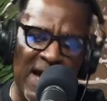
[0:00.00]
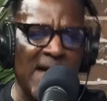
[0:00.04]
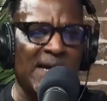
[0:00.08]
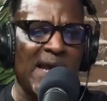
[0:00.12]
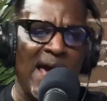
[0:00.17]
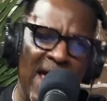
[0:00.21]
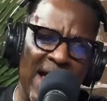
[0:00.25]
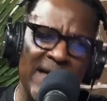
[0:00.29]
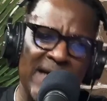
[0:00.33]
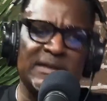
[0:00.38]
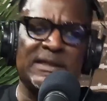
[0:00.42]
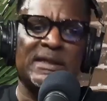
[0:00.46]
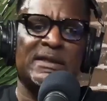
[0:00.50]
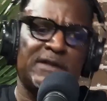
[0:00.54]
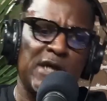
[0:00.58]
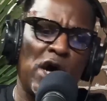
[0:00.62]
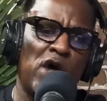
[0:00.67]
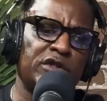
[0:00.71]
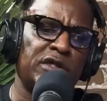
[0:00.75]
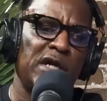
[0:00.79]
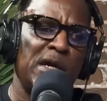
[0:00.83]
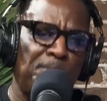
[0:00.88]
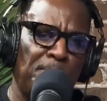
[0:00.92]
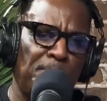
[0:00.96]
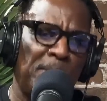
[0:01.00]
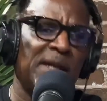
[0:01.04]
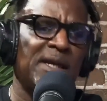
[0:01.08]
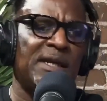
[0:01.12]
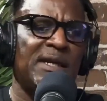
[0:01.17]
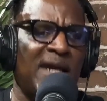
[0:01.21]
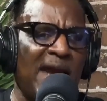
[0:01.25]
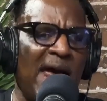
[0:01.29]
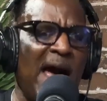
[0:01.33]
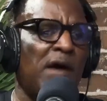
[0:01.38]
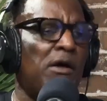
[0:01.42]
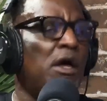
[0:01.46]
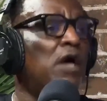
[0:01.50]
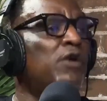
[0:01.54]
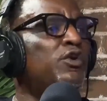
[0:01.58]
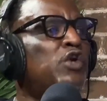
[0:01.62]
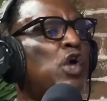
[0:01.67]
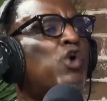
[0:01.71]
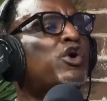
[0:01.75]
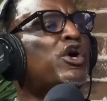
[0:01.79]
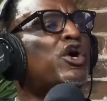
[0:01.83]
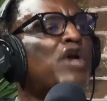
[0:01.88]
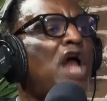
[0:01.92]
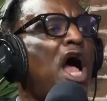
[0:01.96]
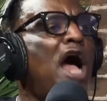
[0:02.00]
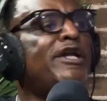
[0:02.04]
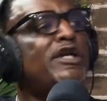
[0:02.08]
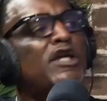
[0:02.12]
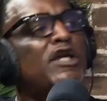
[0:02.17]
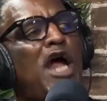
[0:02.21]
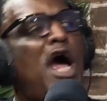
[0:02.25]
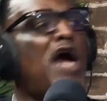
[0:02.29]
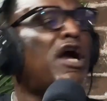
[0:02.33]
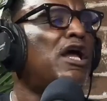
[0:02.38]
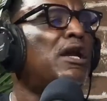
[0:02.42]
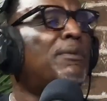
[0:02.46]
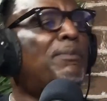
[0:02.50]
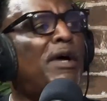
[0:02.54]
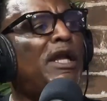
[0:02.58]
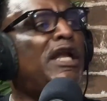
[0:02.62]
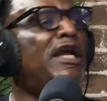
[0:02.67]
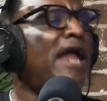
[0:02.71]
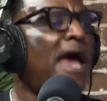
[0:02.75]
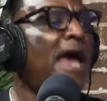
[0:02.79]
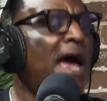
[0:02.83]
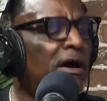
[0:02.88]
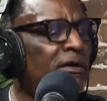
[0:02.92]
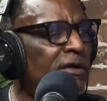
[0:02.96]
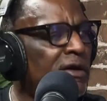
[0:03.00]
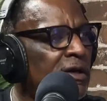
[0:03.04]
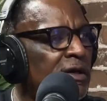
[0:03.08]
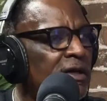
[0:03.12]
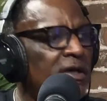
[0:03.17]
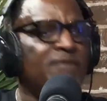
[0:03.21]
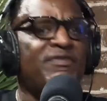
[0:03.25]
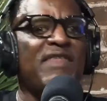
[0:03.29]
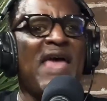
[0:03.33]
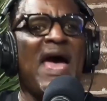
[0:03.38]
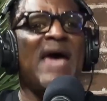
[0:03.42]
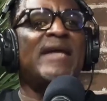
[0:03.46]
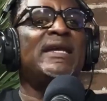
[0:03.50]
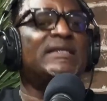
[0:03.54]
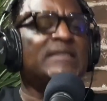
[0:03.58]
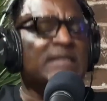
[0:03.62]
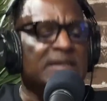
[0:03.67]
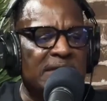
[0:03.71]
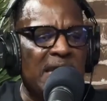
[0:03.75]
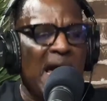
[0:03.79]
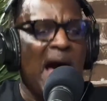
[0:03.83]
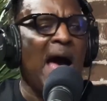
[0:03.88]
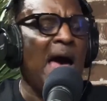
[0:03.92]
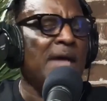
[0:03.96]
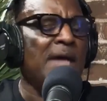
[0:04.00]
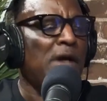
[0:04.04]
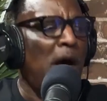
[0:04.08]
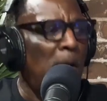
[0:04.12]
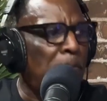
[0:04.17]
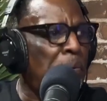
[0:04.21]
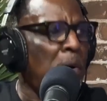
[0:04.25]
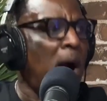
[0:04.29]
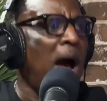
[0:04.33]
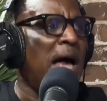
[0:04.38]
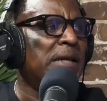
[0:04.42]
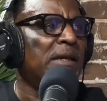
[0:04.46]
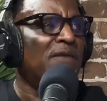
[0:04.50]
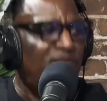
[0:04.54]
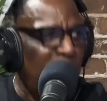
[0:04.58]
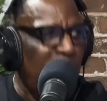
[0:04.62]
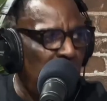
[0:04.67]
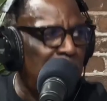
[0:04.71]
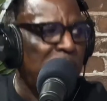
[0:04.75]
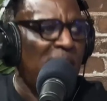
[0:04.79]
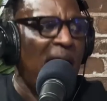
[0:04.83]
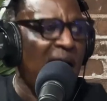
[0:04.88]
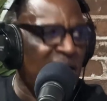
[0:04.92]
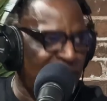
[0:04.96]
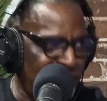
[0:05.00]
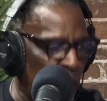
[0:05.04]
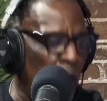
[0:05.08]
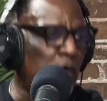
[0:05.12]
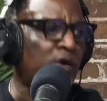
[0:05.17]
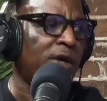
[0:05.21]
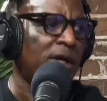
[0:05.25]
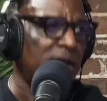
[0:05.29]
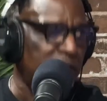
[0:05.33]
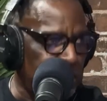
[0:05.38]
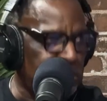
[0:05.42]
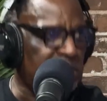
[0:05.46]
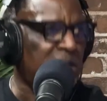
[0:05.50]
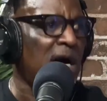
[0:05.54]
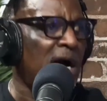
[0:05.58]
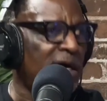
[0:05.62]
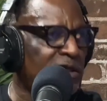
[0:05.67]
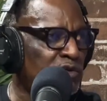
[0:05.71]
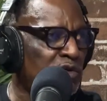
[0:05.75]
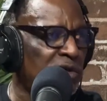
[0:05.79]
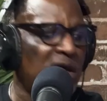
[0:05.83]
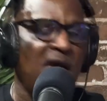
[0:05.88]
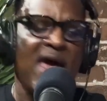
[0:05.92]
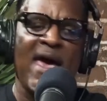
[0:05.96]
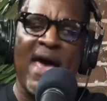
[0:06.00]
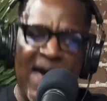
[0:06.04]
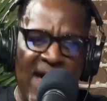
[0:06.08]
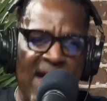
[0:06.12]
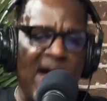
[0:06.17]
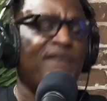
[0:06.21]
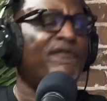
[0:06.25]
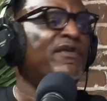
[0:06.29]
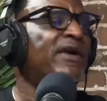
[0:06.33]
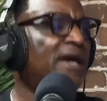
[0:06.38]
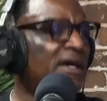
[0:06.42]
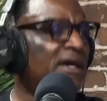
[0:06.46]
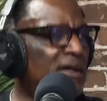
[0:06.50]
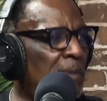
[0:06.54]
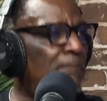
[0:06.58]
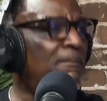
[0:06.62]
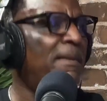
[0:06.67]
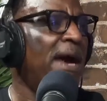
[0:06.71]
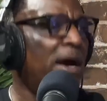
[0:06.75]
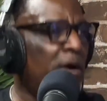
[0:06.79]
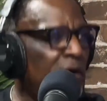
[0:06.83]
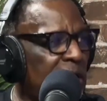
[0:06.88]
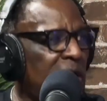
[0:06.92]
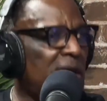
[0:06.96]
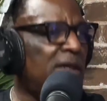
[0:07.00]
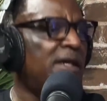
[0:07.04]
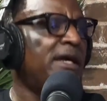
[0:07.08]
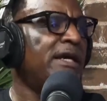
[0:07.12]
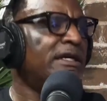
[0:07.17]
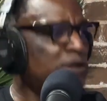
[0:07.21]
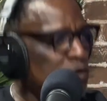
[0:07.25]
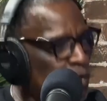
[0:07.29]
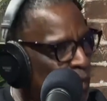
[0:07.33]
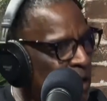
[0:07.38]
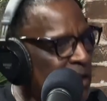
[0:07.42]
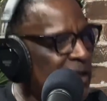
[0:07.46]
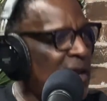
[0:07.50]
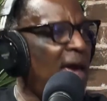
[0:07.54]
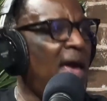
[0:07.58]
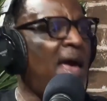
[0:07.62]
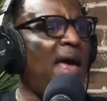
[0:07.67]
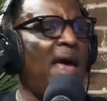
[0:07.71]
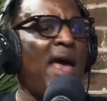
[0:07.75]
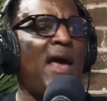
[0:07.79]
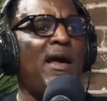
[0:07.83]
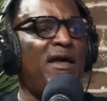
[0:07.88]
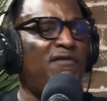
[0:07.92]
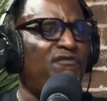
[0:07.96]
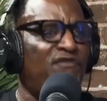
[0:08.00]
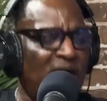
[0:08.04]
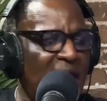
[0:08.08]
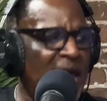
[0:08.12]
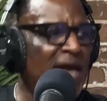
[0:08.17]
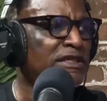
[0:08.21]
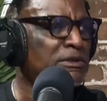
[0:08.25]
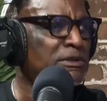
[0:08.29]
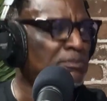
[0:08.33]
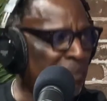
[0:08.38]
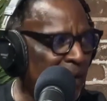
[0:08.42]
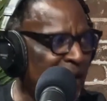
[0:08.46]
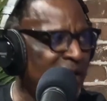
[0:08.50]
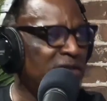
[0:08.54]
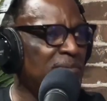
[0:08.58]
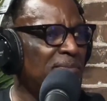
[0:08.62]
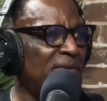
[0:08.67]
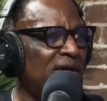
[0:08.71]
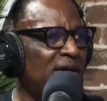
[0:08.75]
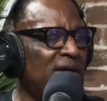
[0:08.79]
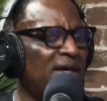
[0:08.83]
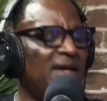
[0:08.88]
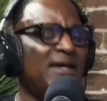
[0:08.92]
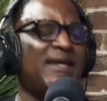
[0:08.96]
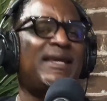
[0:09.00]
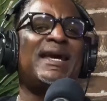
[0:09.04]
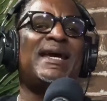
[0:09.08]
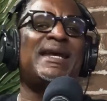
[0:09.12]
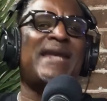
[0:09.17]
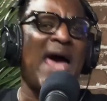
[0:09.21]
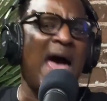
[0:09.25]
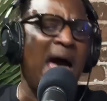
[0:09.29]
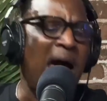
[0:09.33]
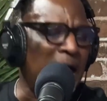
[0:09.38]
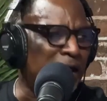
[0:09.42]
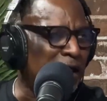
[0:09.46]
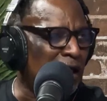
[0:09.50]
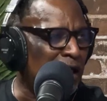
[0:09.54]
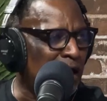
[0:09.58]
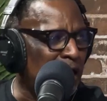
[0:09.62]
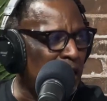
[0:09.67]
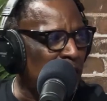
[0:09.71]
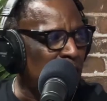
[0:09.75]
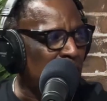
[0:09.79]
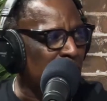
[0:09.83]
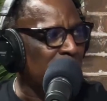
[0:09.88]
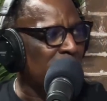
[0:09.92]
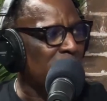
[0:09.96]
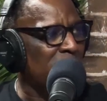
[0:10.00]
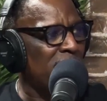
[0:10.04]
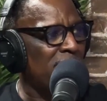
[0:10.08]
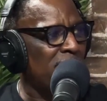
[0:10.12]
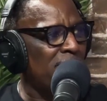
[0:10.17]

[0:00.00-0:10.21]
Tallahassee told you he pulling it out. No, you're not. You're not going to pull it out. That is not a problem for black folk in this country. African-American history and advanced placement. Get out of here.